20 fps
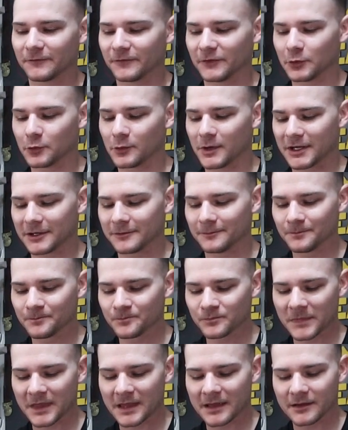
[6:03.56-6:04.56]
fluid,
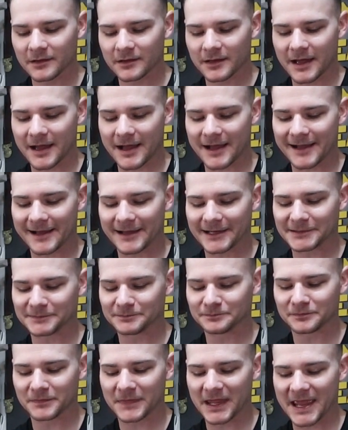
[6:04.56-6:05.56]

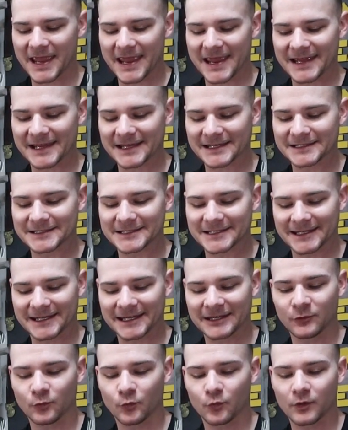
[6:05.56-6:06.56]
and
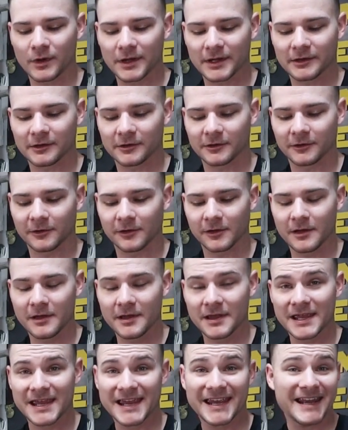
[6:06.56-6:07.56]

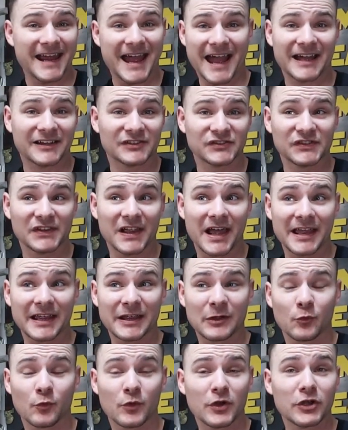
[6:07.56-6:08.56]
it acts
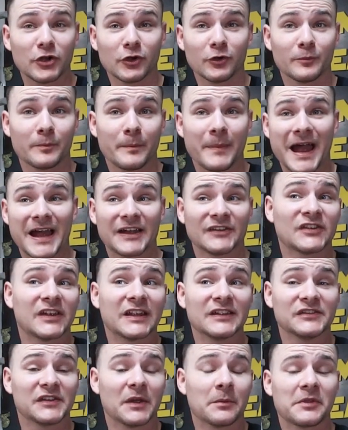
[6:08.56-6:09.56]
like when you're
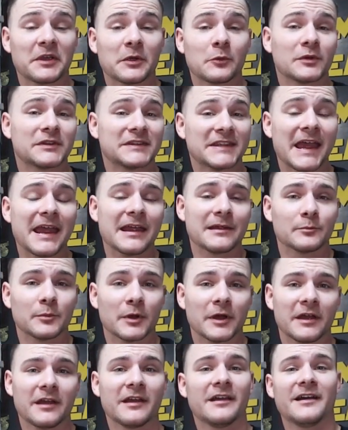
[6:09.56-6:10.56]
masking something with
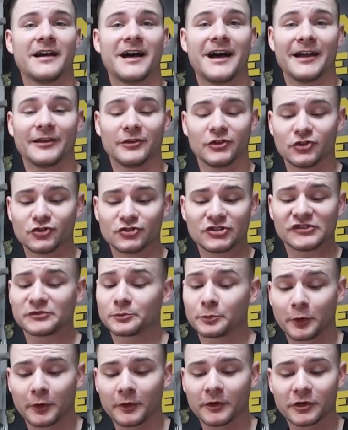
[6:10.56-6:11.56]
tape.
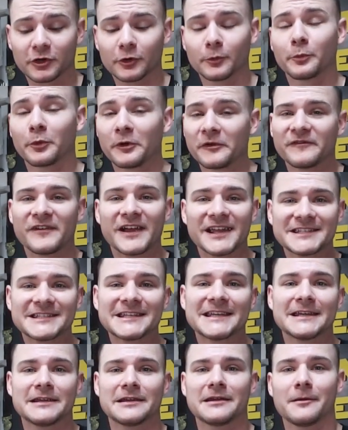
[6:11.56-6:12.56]
You're
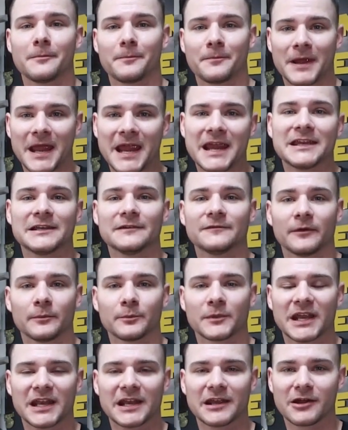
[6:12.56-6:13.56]
preventing paint
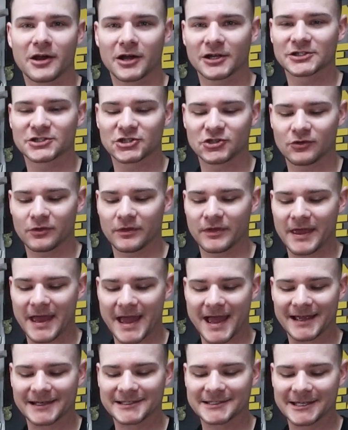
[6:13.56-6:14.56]
from getting onto
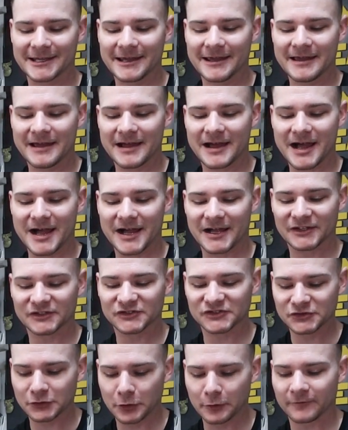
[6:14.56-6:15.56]
that
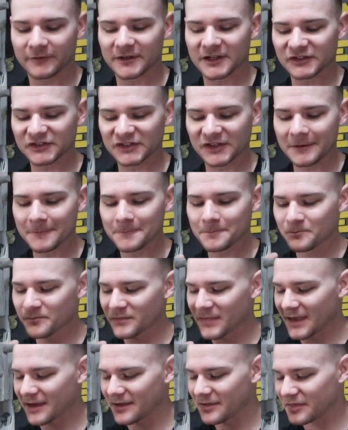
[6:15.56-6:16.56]
surface.
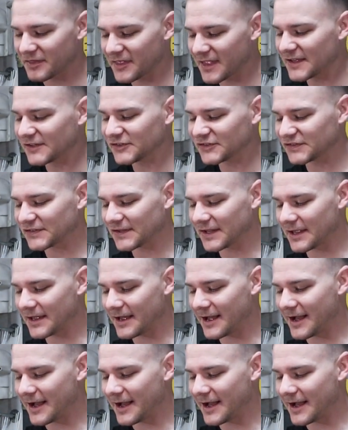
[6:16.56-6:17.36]
This